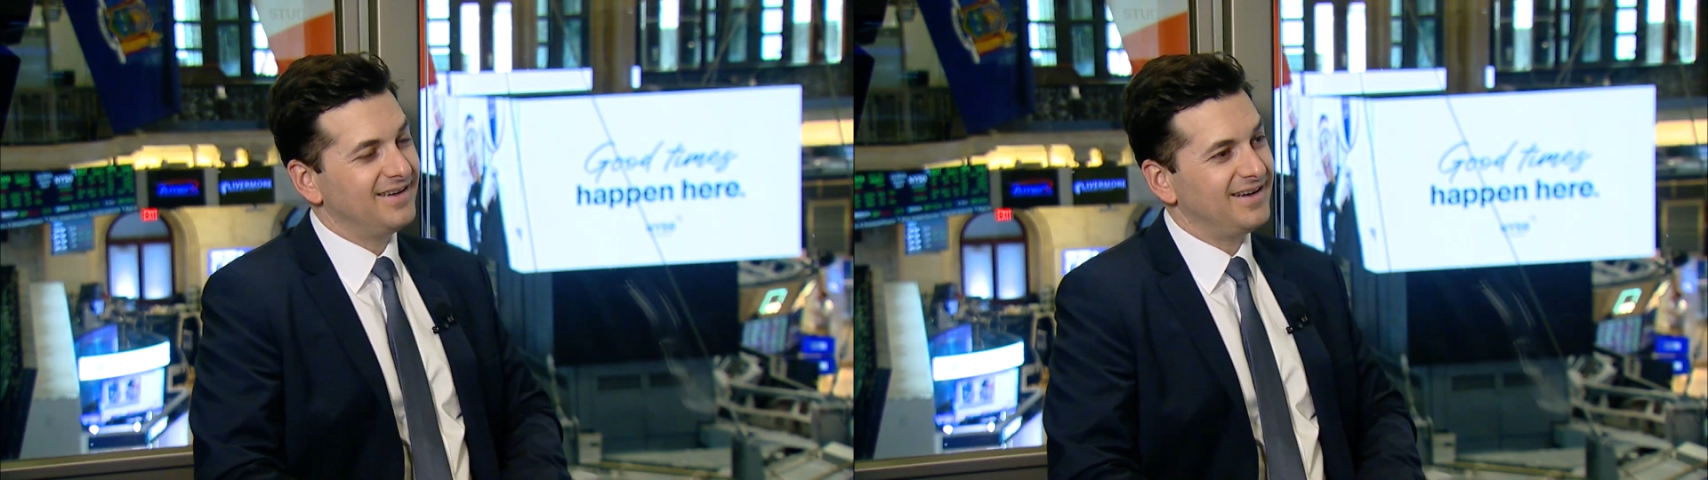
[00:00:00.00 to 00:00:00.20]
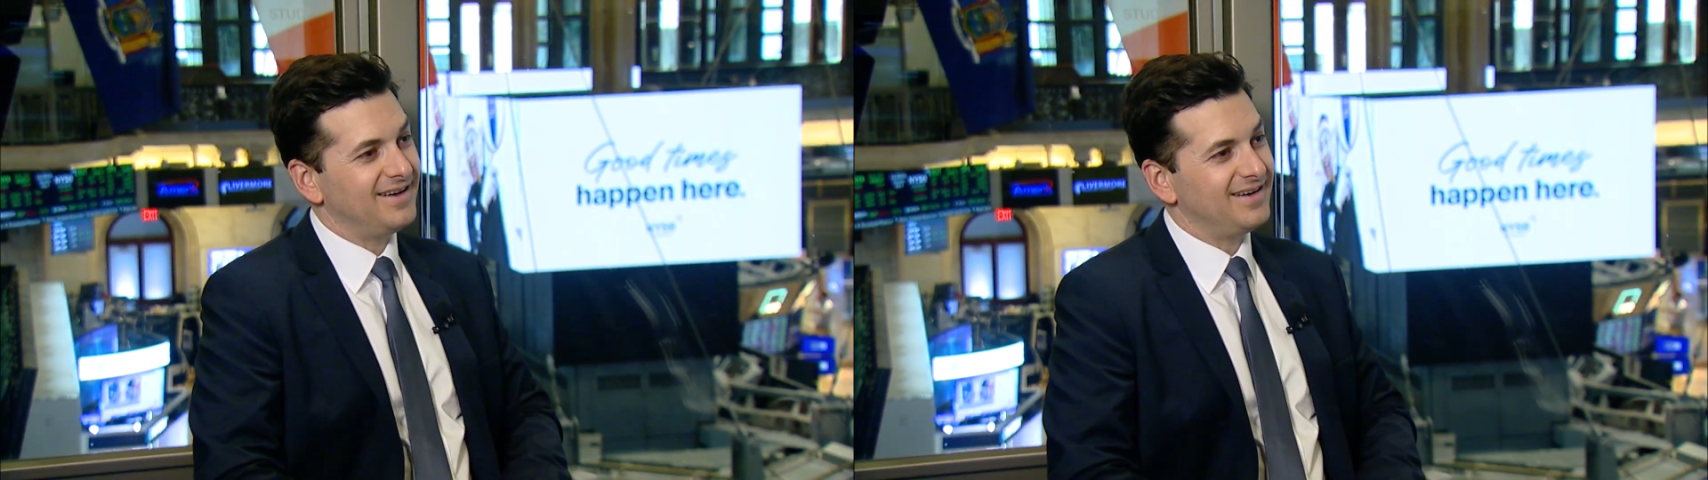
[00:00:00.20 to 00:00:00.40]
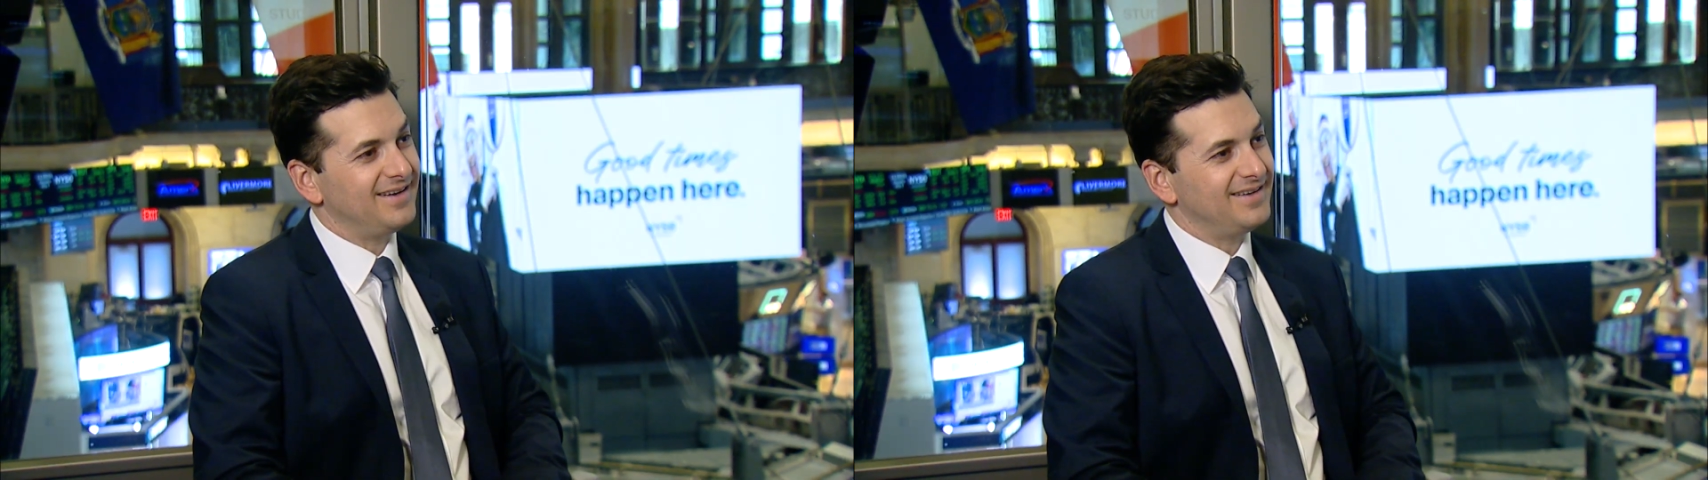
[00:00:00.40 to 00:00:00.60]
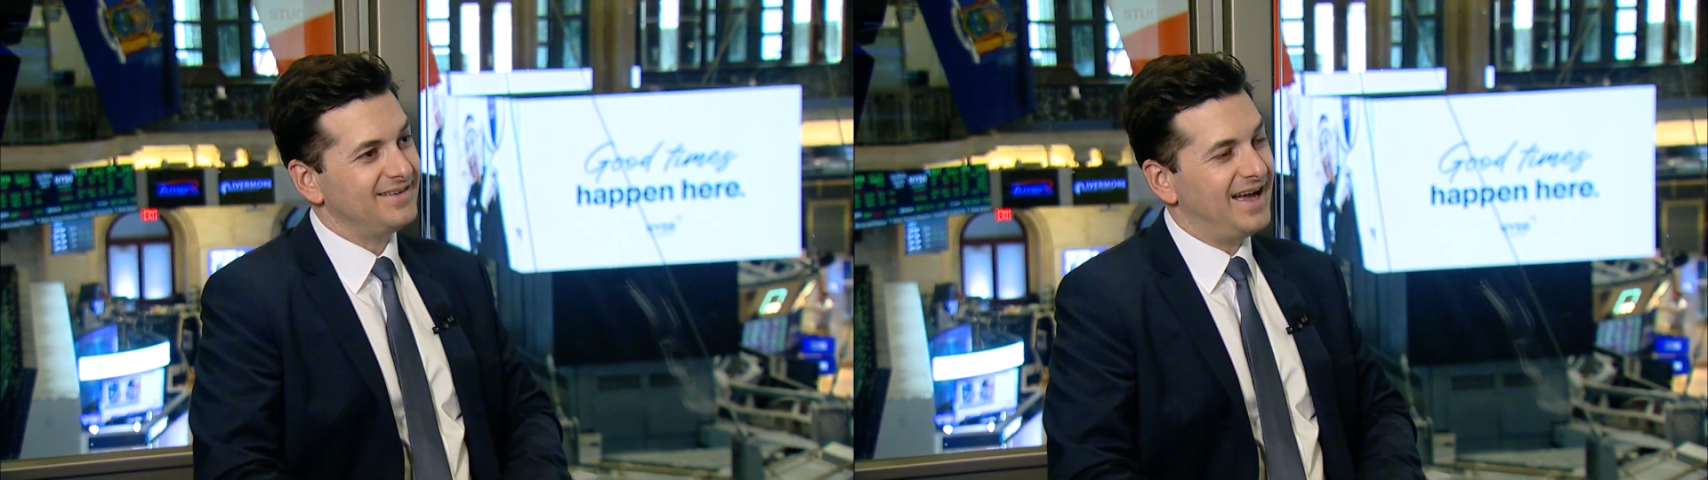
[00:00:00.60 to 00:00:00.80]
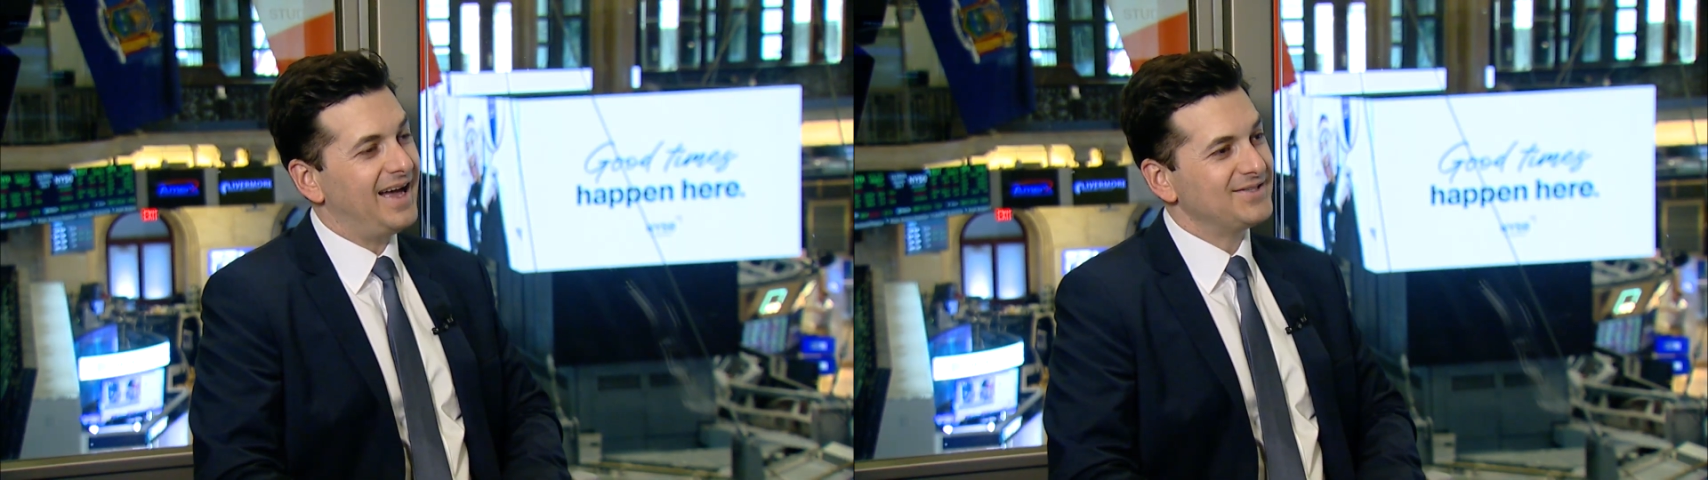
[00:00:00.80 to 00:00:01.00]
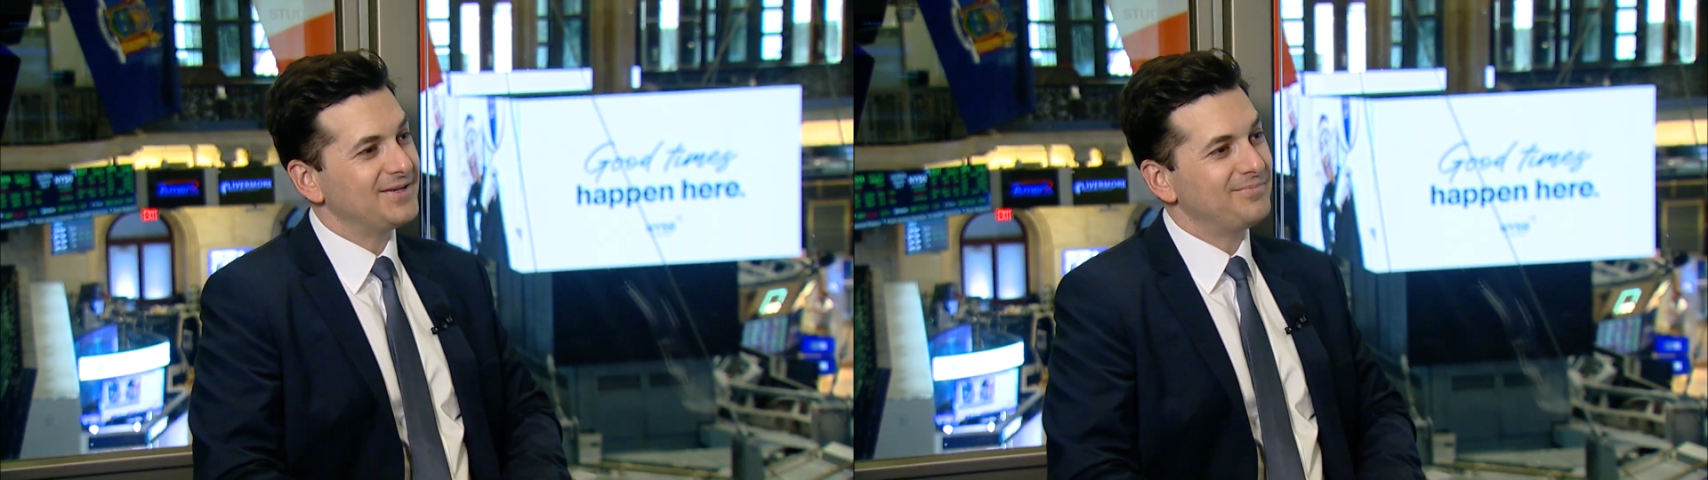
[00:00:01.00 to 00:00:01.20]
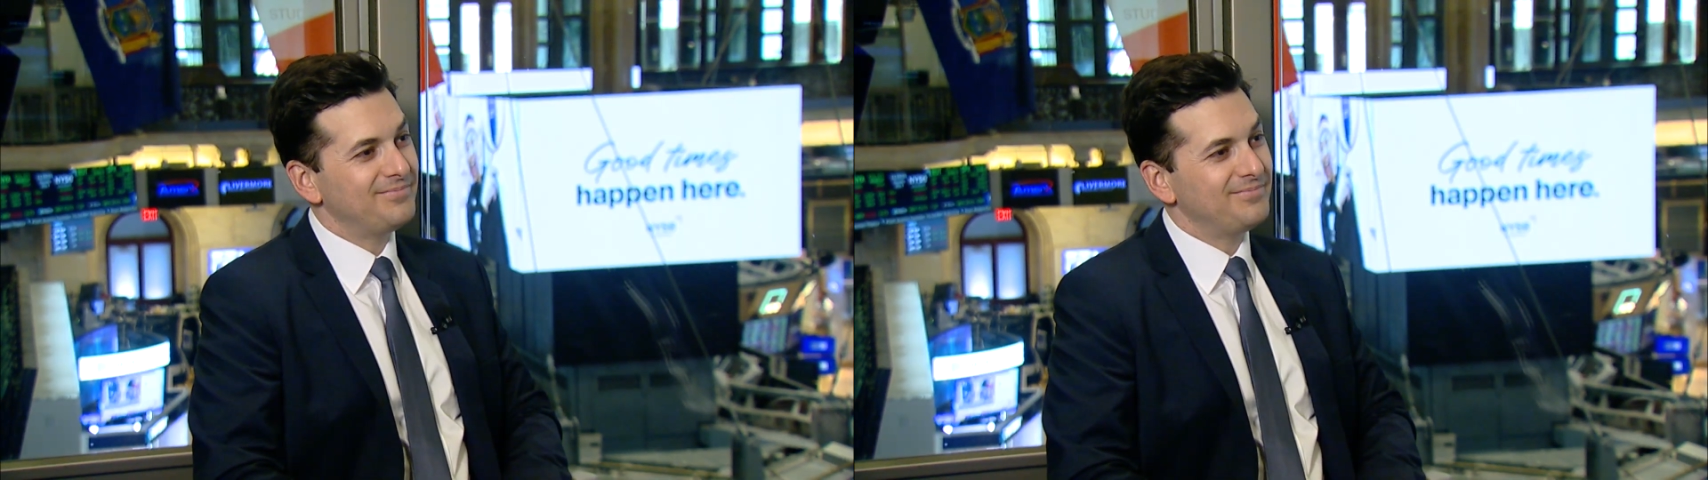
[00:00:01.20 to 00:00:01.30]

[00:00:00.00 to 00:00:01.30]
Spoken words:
has a